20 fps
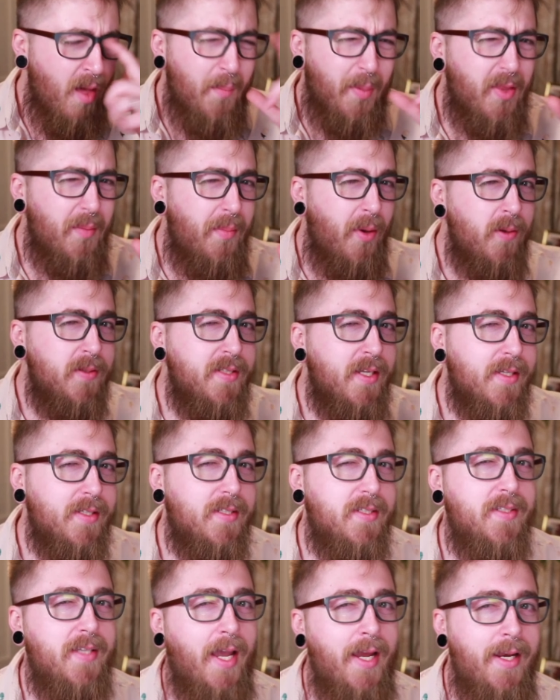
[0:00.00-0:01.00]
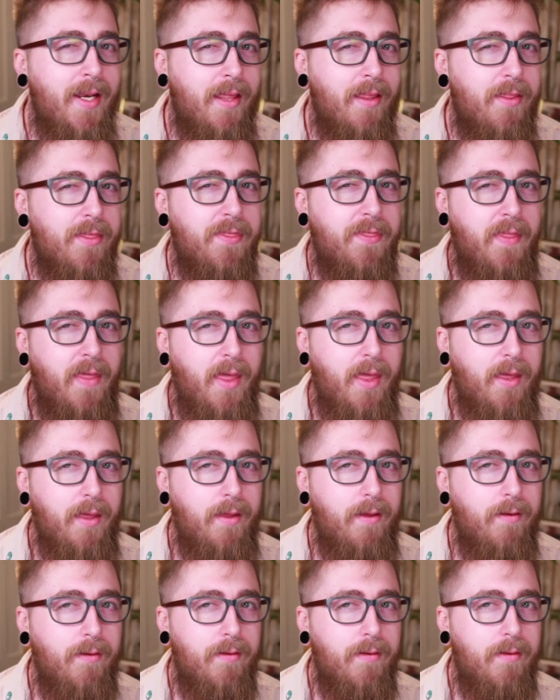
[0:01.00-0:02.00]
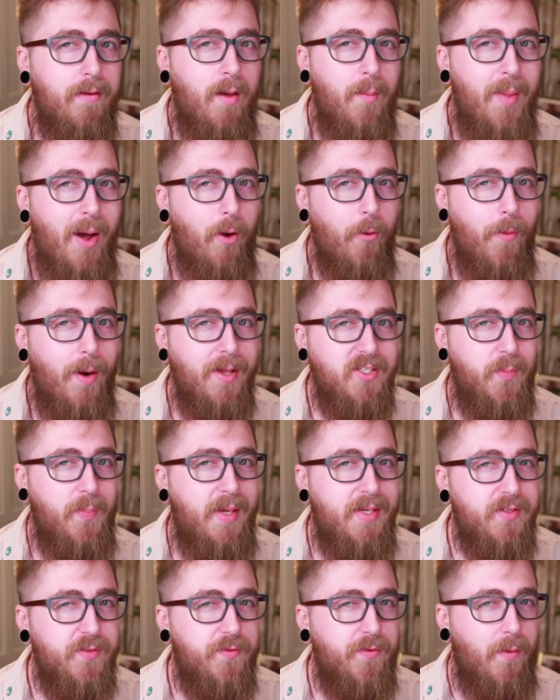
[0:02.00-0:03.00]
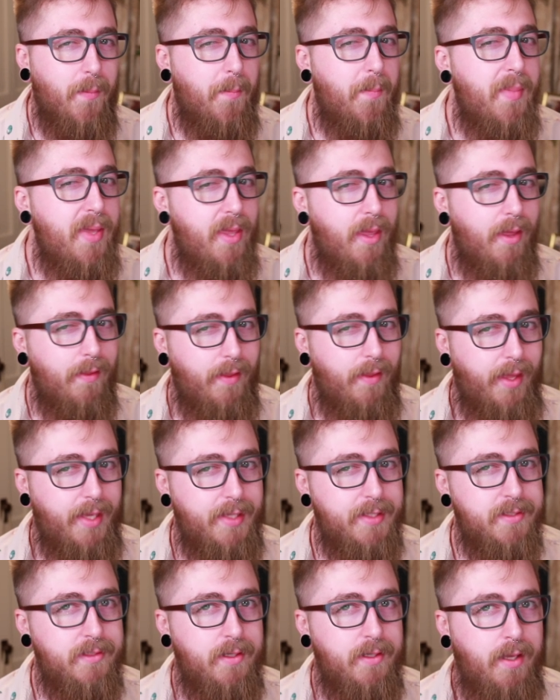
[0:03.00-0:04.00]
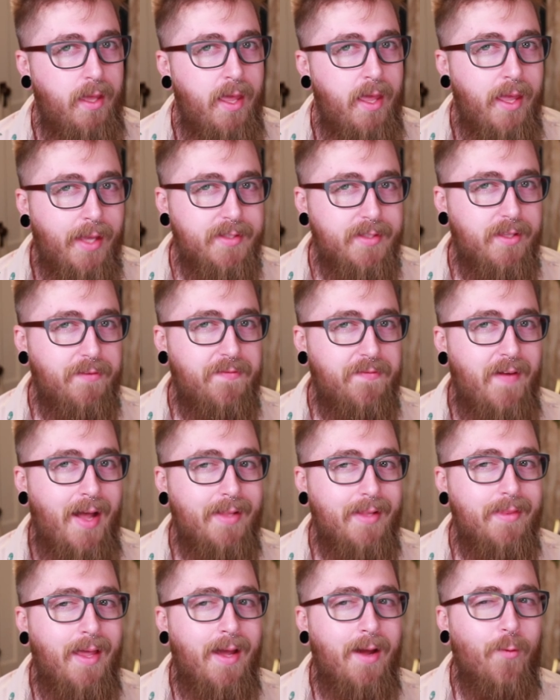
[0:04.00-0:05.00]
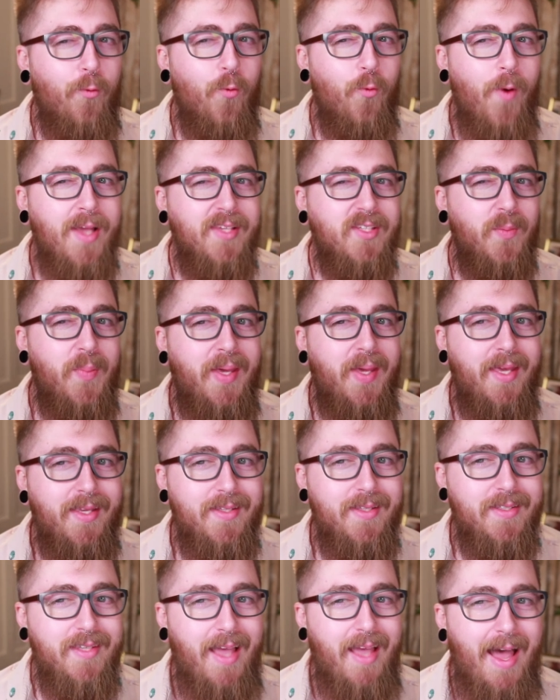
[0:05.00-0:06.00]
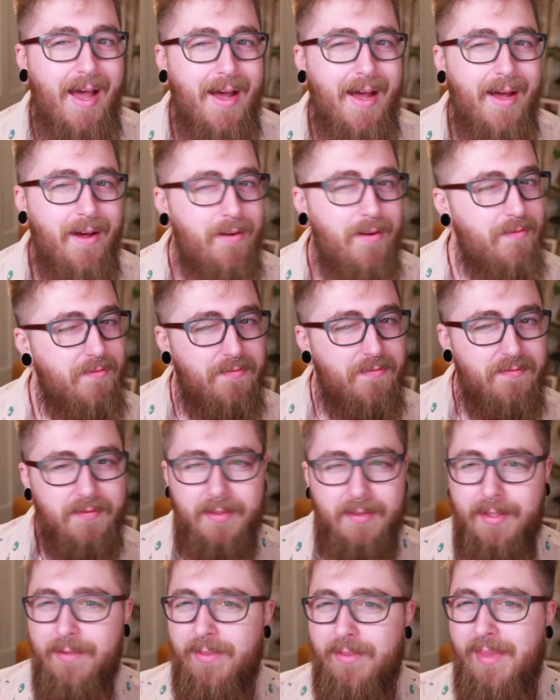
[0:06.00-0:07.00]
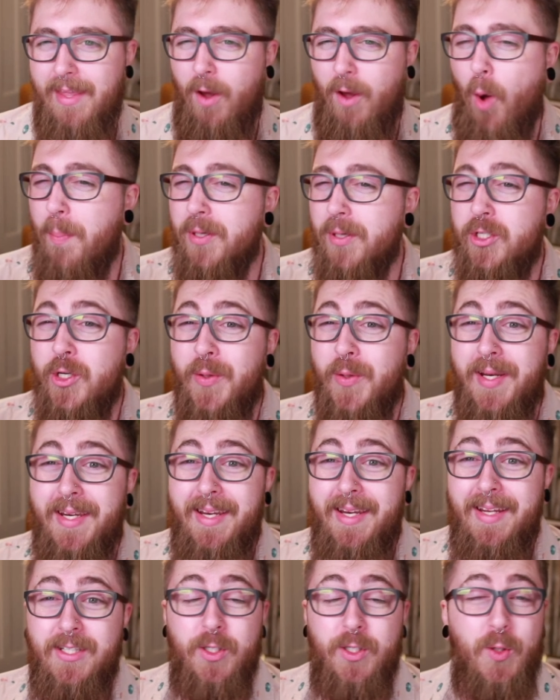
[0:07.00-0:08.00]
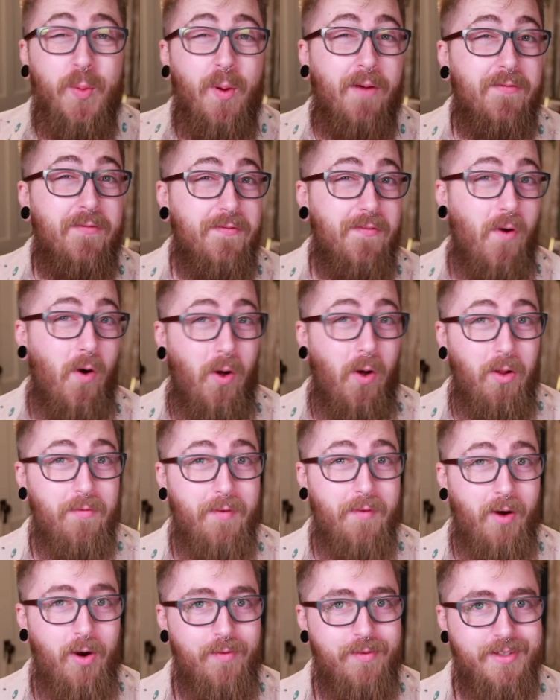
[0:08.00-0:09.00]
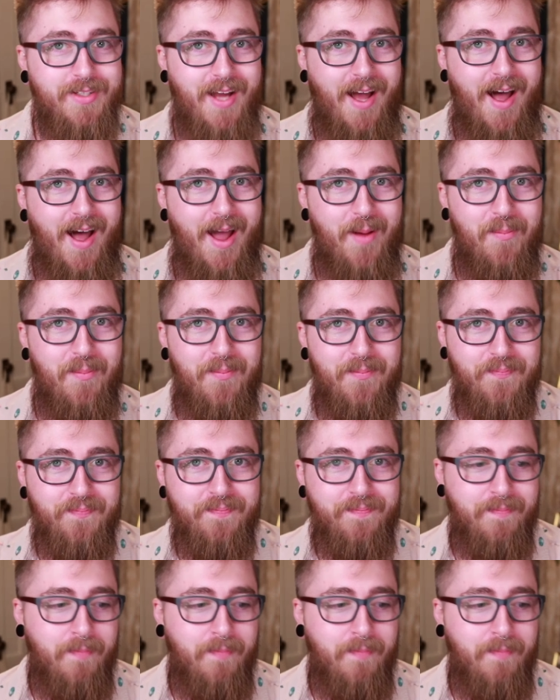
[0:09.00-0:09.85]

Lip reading: But the most exciting thing about recipes, for me at least, is the fact that recipes have the opportunity to evolve over time.